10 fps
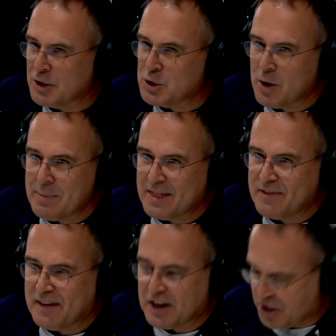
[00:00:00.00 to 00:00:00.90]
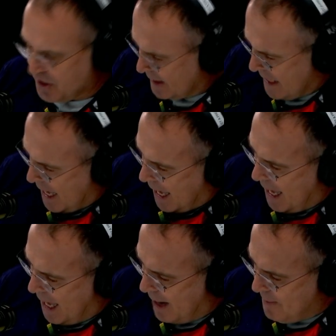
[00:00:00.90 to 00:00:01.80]
not talk about the fudge?
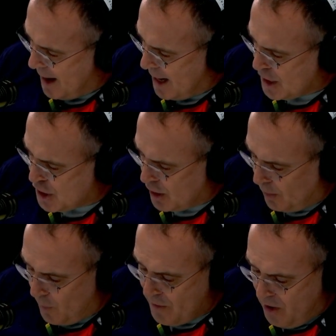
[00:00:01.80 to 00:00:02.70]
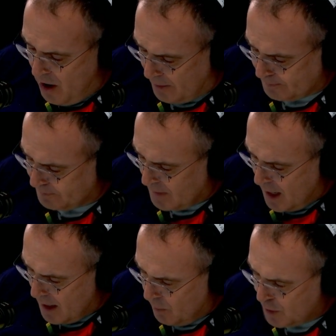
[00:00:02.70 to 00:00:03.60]
She got one wrong.
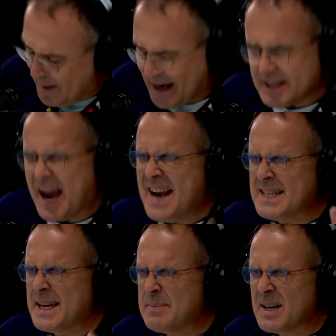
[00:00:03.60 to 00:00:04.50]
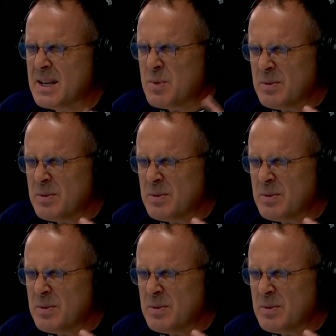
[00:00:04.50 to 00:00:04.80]
Which means 18,